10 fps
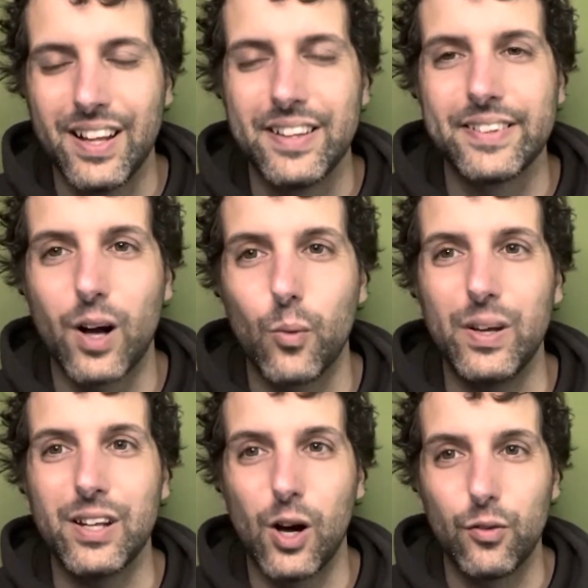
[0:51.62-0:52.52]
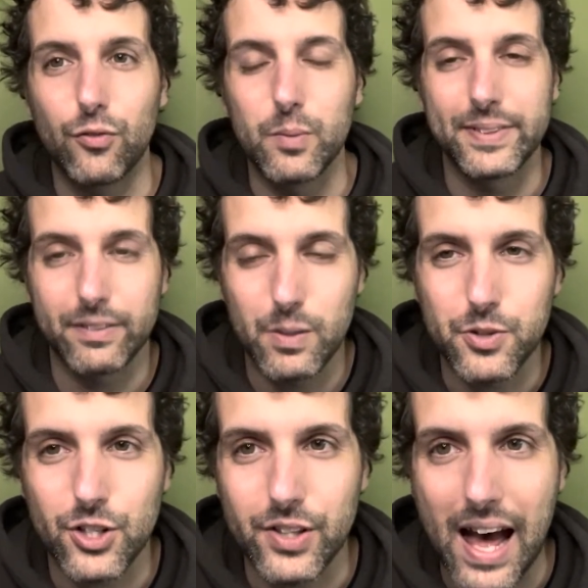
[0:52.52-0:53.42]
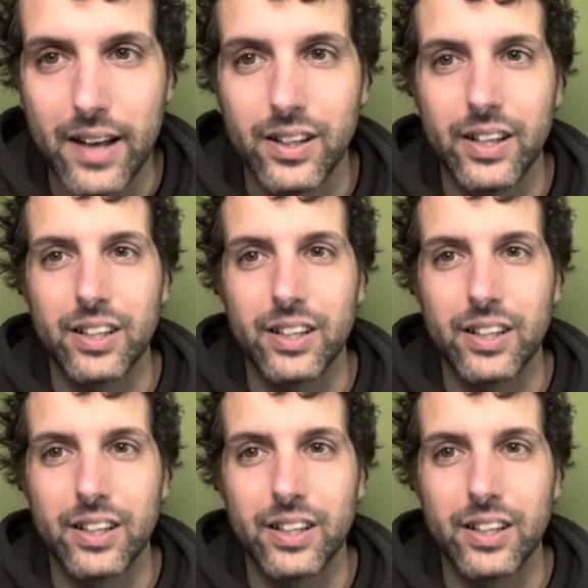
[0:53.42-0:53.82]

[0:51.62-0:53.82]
So we know from Scripture that